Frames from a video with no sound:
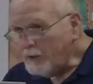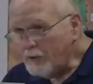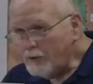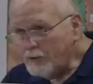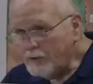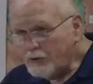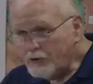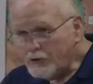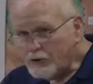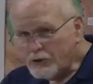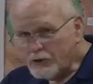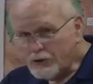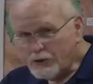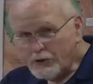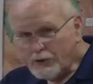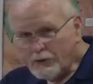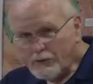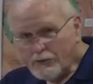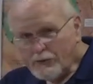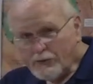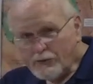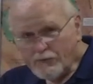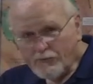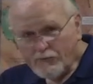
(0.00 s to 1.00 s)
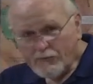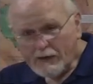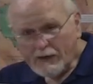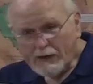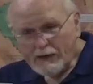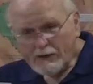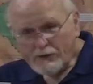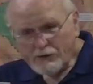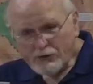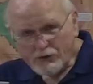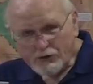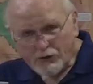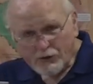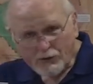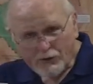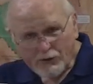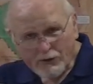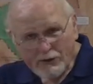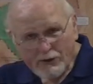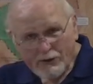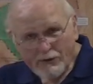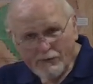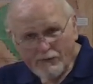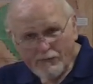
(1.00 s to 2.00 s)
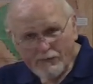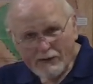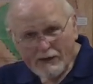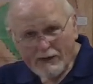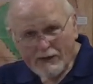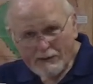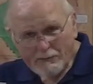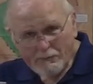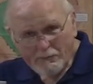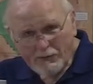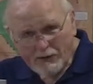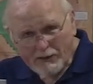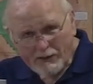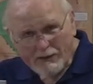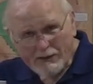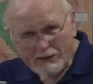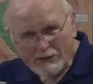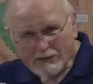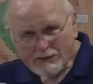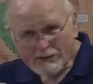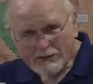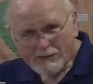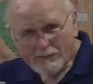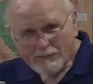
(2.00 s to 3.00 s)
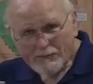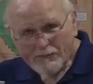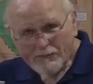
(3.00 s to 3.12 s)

uses you, you find joy, you find peace,